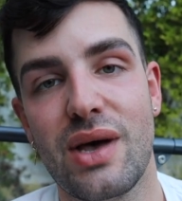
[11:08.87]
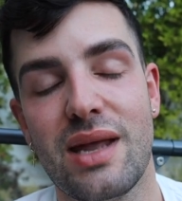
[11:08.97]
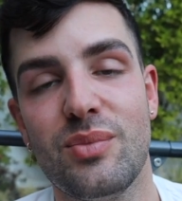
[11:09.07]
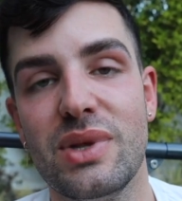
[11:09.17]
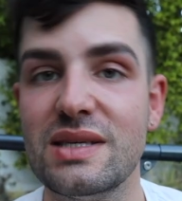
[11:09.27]

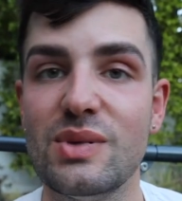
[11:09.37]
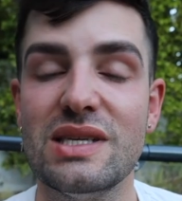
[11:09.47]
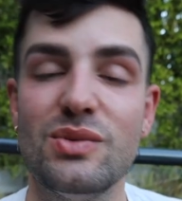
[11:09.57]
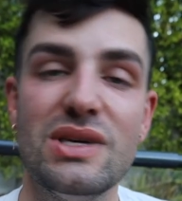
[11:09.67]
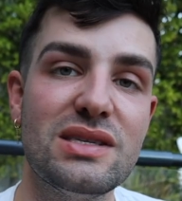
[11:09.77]
and please,
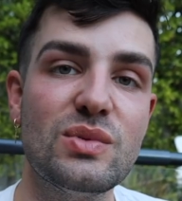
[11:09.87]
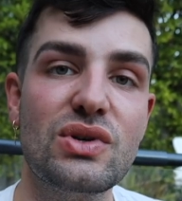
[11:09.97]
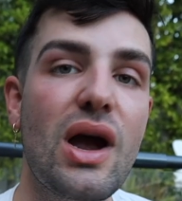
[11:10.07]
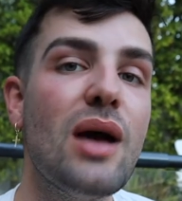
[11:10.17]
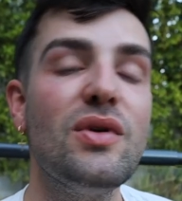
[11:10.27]
please, please
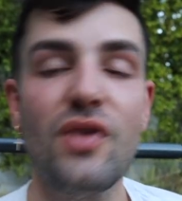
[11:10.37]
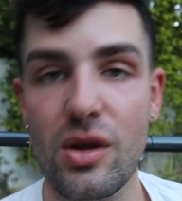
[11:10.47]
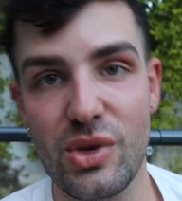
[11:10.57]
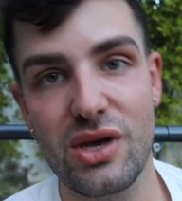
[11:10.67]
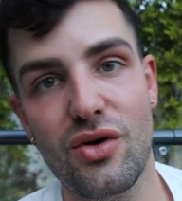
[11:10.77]
subscribe and
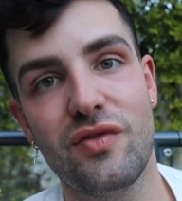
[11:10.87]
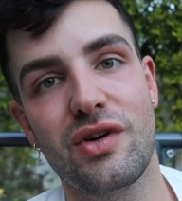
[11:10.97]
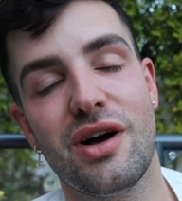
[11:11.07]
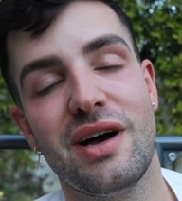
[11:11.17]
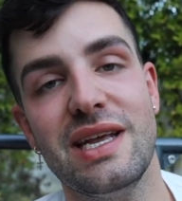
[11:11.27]
follow me
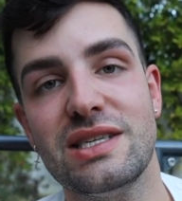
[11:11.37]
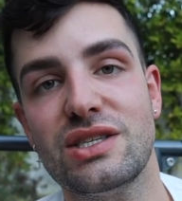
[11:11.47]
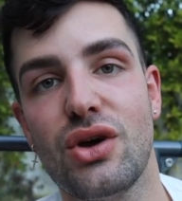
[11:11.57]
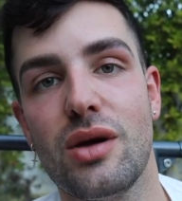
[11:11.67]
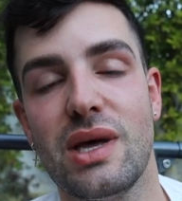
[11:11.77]
over on
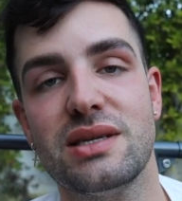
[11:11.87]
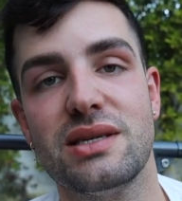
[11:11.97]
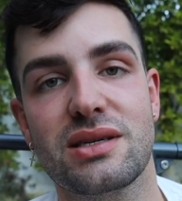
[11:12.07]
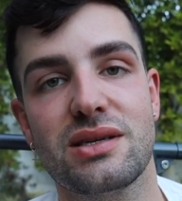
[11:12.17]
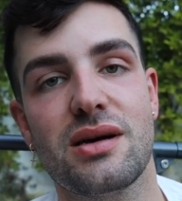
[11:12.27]
Instagram and
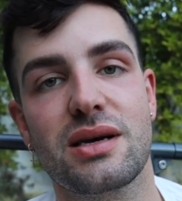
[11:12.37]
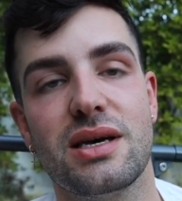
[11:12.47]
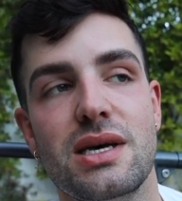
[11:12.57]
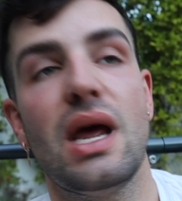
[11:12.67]
TikTok.